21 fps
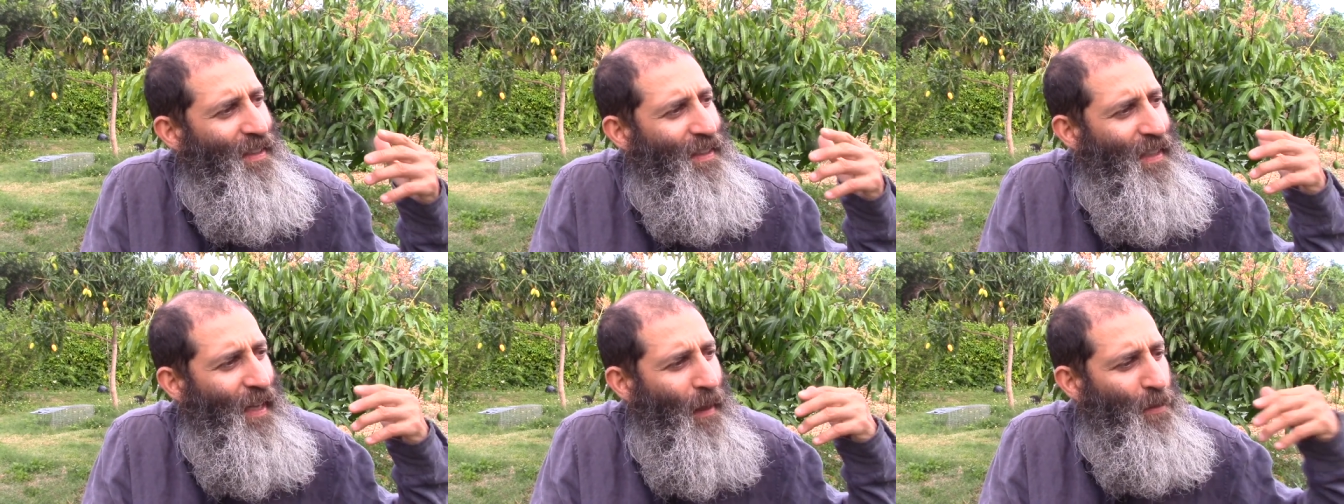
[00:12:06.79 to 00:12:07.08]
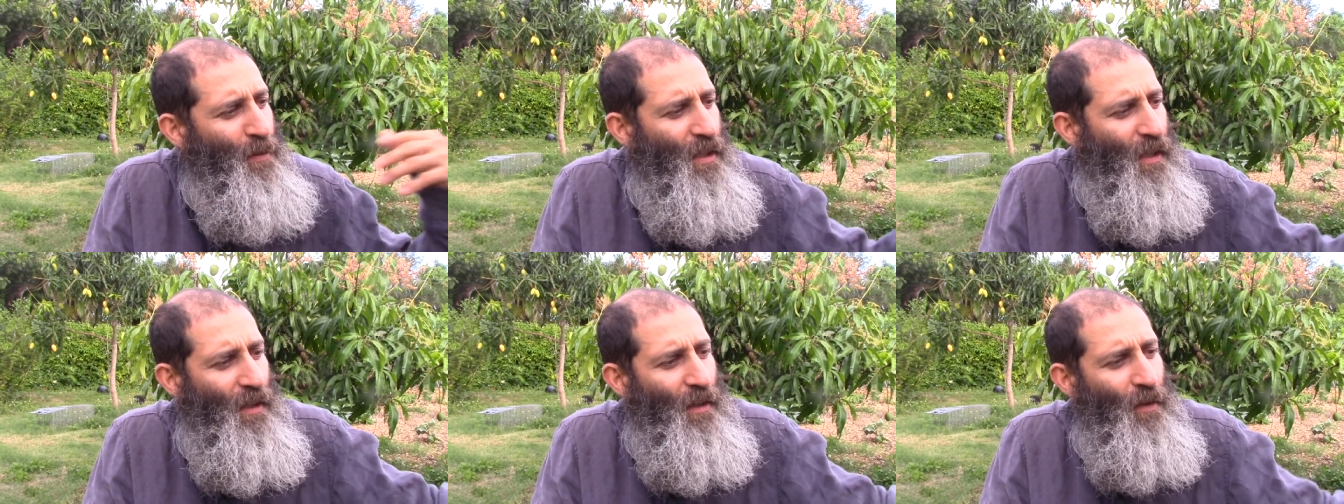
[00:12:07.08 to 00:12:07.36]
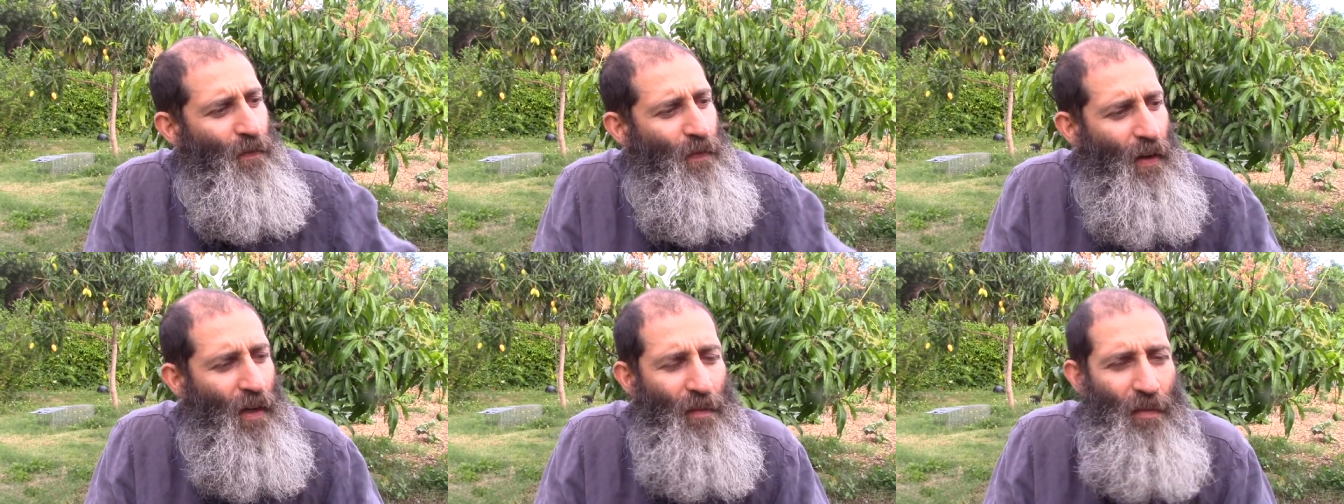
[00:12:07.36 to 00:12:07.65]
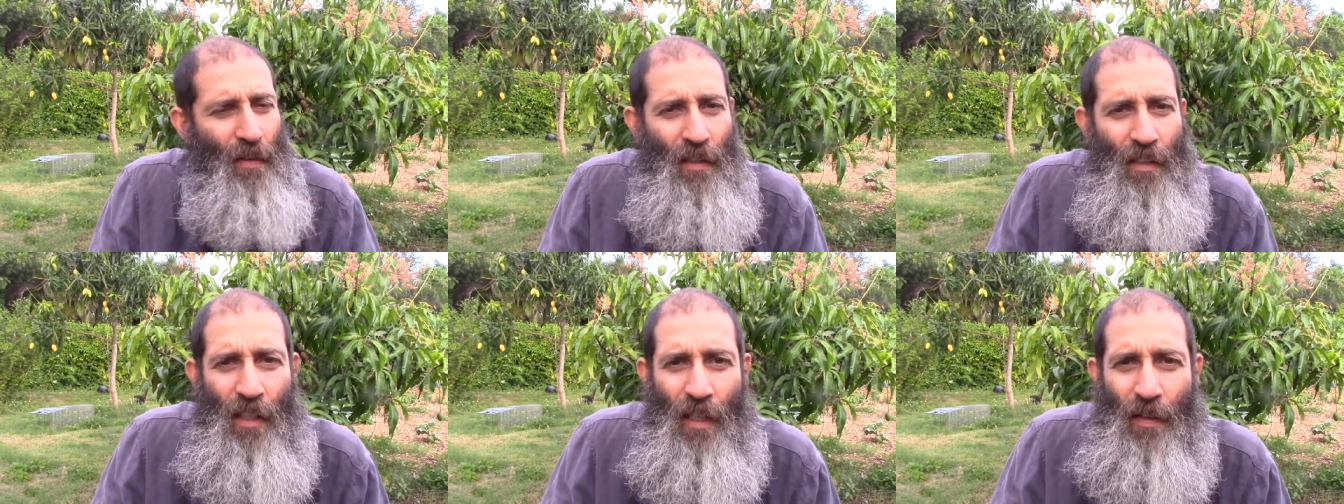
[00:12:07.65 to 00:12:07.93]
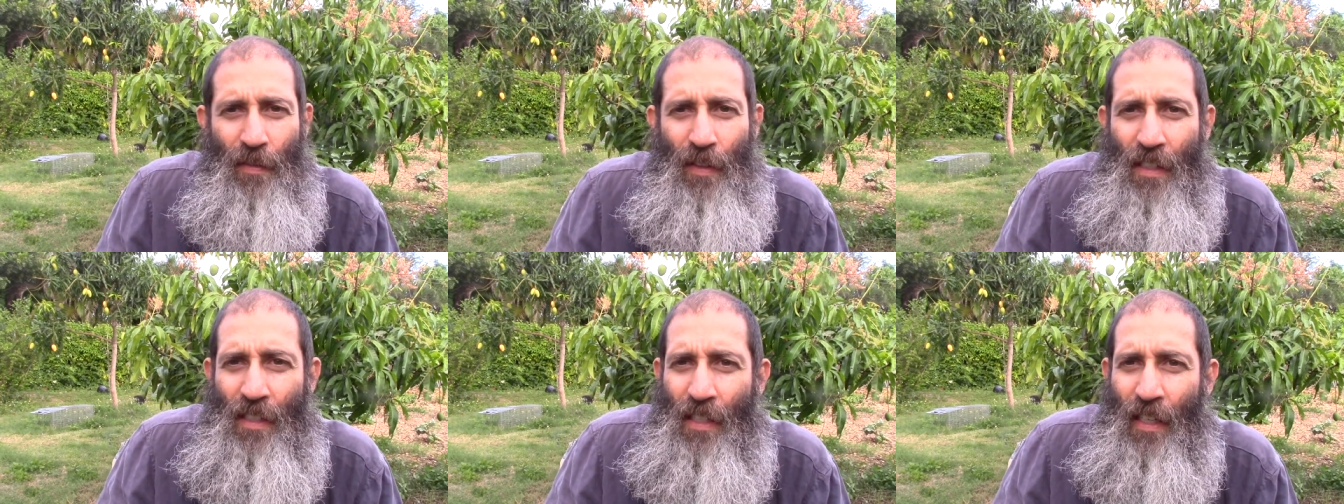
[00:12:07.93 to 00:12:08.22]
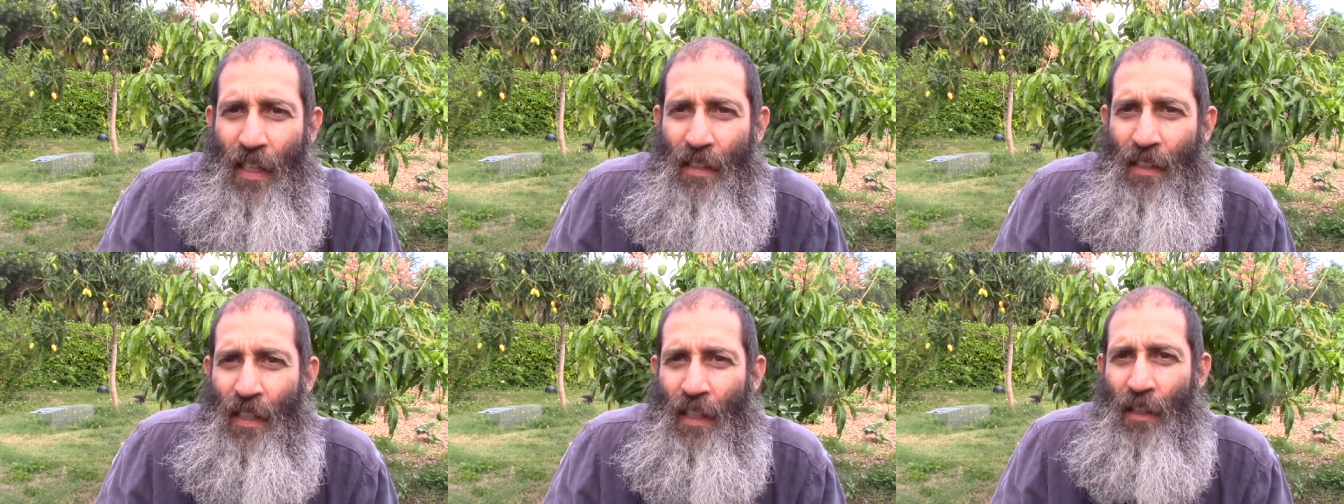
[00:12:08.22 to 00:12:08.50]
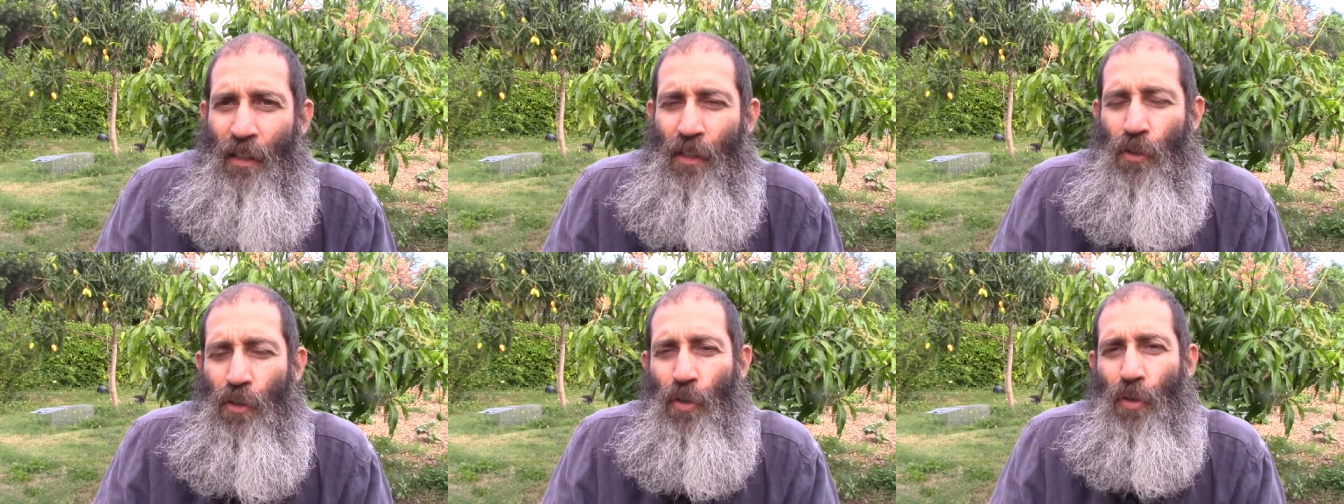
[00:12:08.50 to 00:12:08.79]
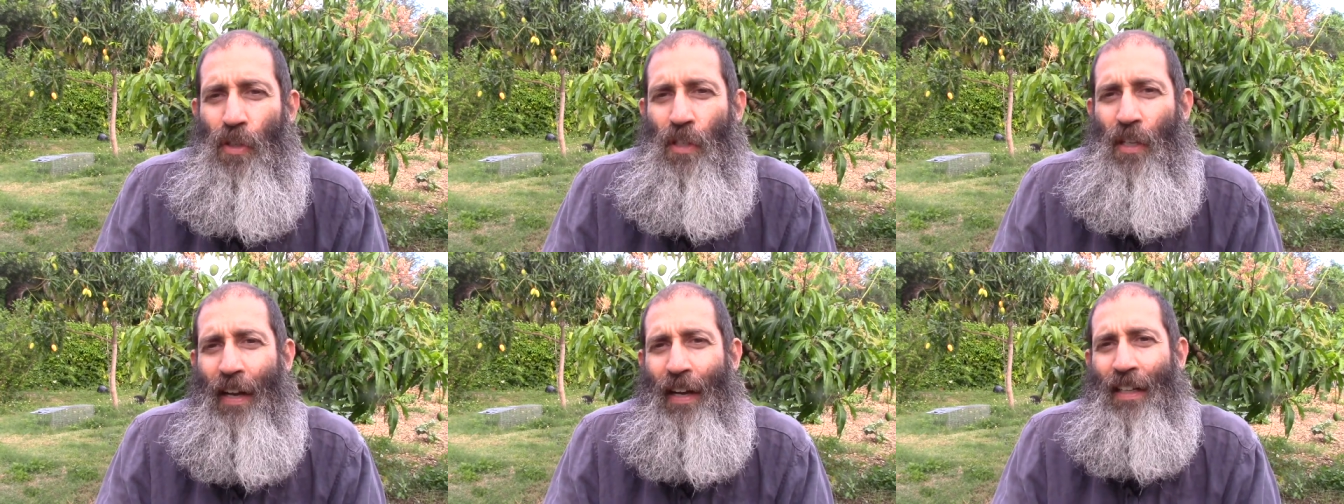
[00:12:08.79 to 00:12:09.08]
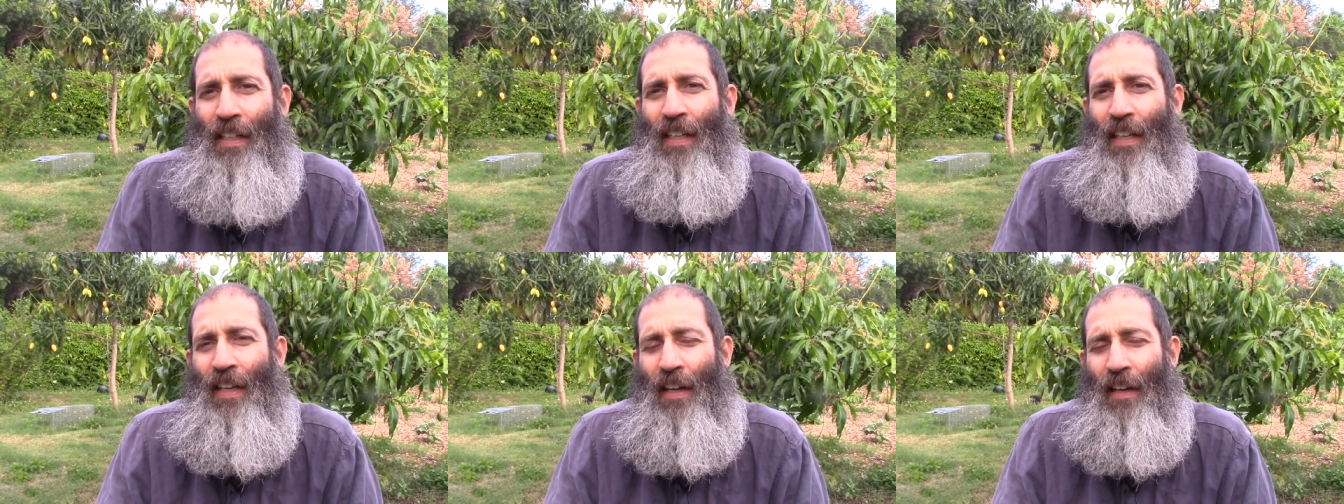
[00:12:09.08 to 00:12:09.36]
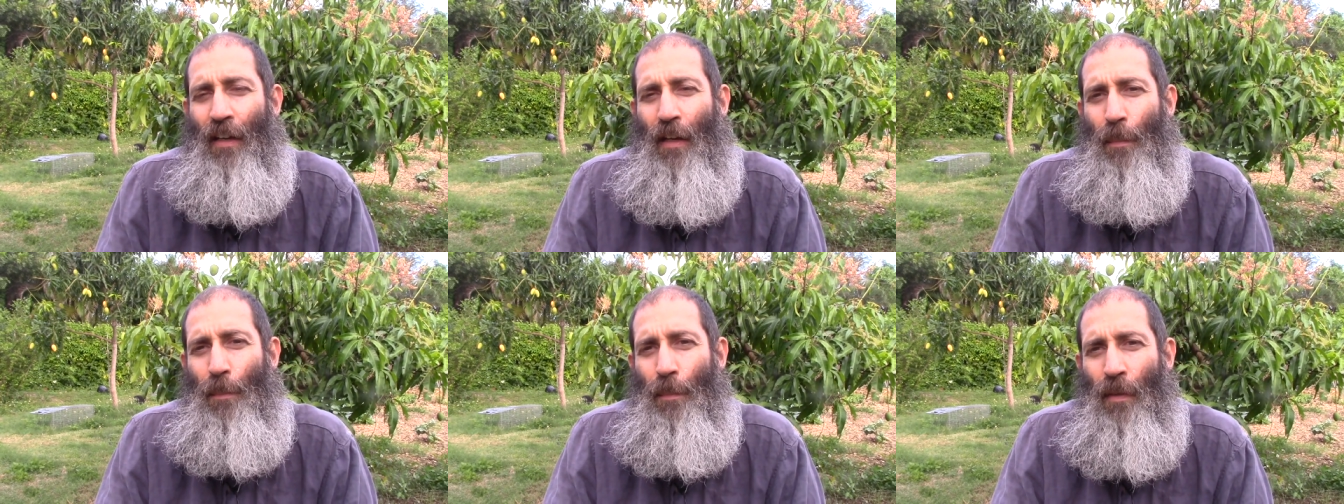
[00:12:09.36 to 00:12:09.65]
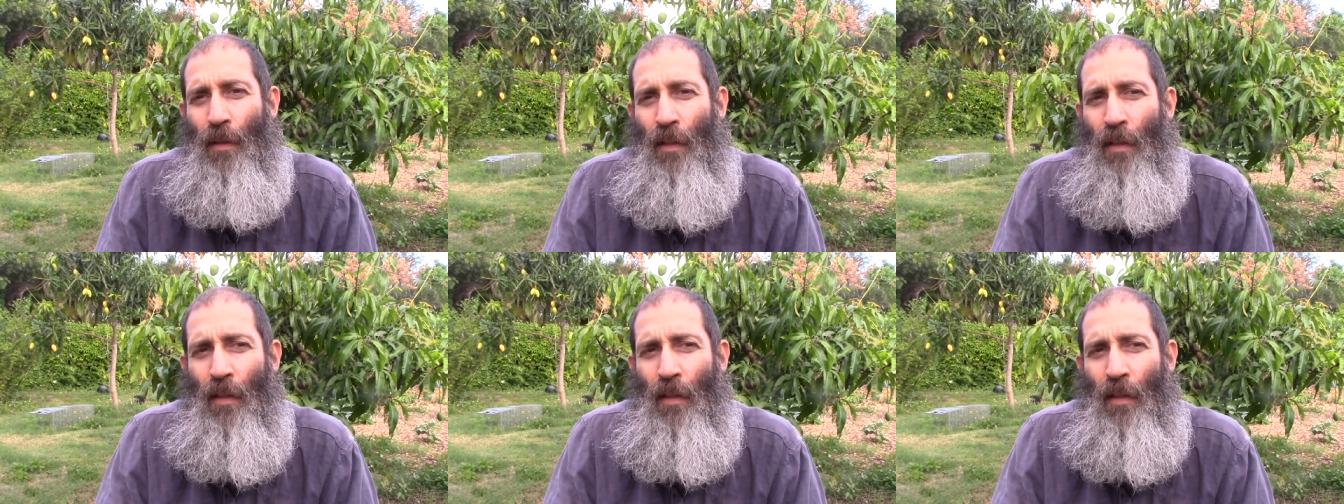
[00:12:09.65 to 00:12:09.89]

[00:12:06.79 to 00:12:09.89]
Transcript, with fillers: Stop sitting in front of the TV set saying you're too tired to get up.